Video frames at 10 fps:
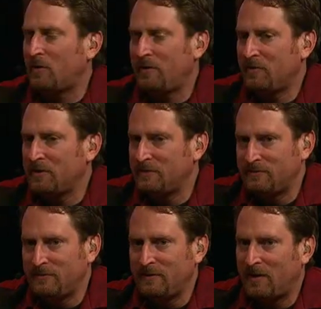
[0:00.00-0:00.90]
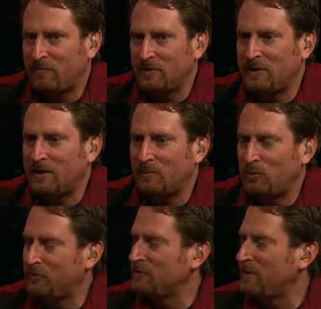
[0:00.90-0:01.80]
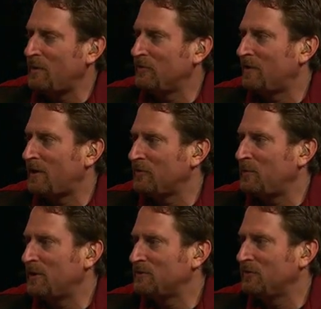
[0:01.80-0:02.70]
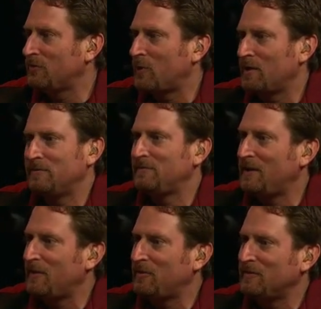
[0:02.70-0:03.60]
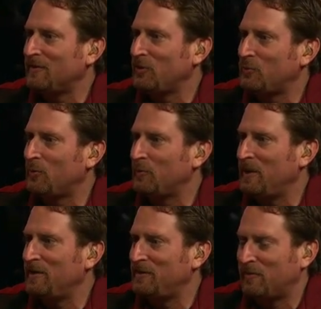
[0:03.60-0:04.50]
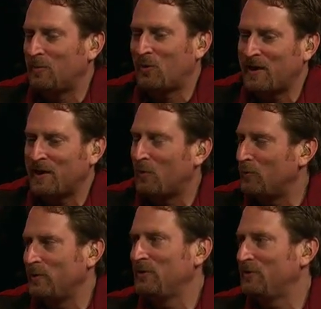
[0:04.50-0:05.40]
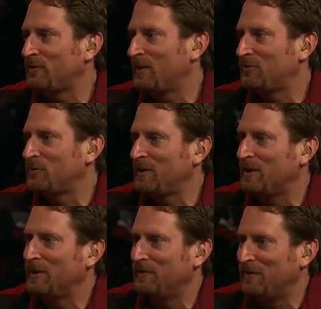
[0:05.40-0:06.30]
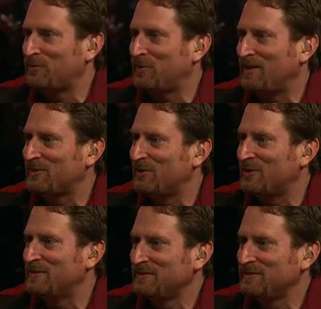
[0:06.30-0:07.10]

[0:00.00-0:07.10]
Well, every Blizzard game has had expansions, so I can't think that this one would be any different. But right now, we're really just concentrating on getting this one out the door.